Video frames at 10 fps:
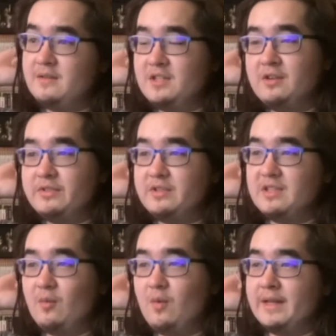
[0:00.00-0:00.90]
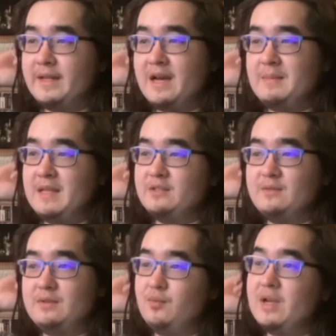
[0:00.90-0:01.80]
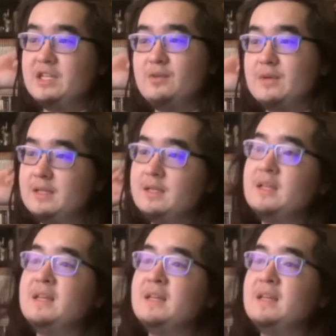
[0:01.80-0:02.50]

She only used it one time, and that's when she was